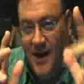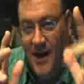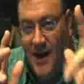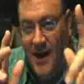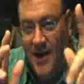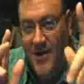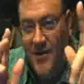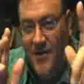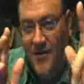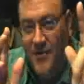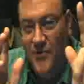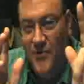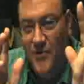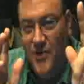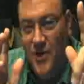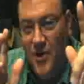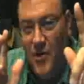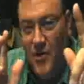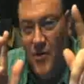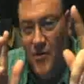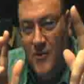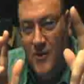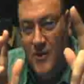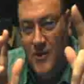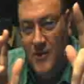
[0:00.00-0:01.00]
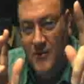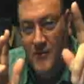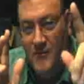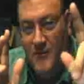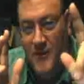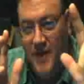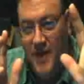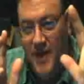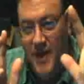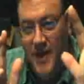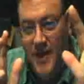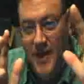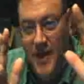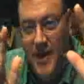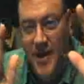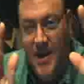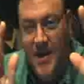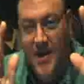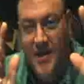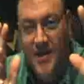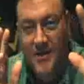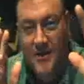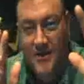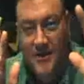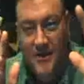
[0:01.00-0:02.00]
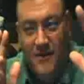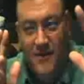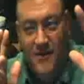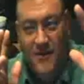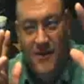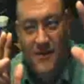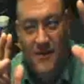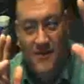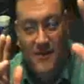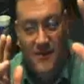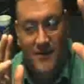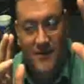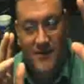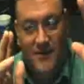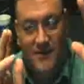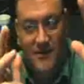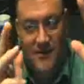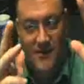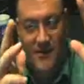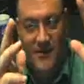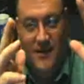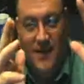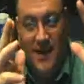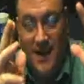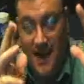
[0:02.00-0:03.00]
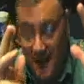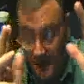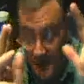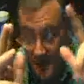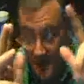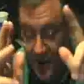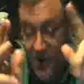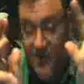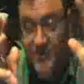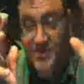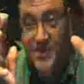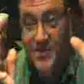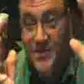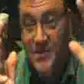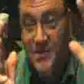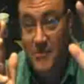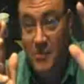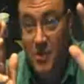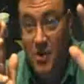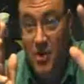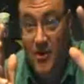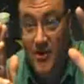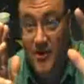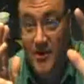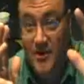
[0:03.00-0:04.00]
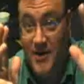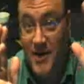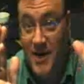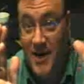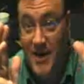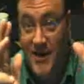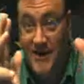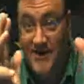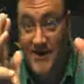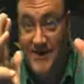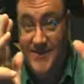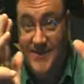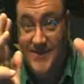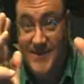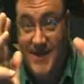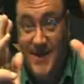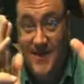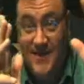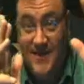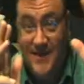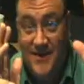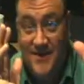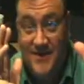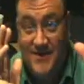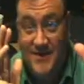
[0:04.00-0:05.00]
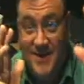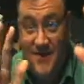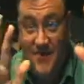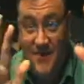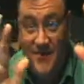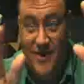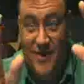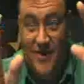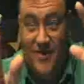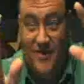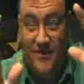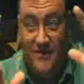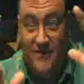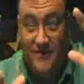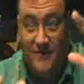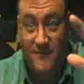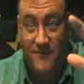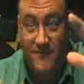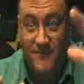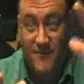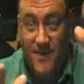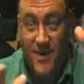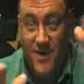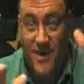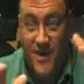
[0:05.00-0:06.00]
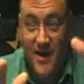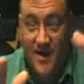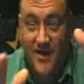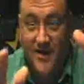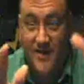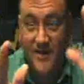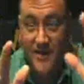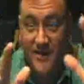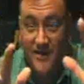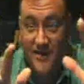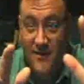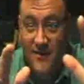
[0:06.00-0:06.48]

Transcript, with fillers: I don't know of any. I, I looked in the book and I didn't see this in there. Okay.